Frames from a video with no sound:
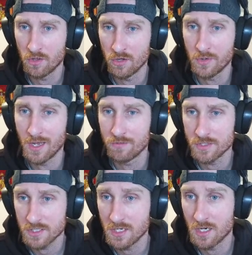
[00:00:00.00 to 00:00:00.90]
Although we haven't
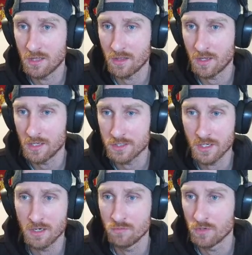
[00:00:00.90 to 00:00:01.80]
seen anything, he's
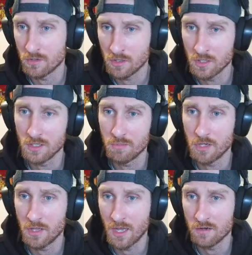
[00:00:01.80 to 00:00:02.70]
going to clearly
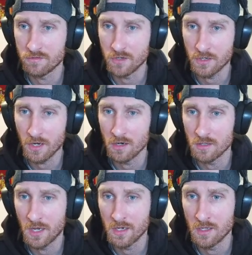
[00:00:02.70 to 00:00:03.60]
be the alpha in
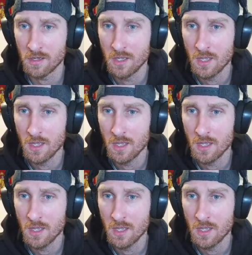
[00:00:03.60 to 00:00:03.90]
Carolina.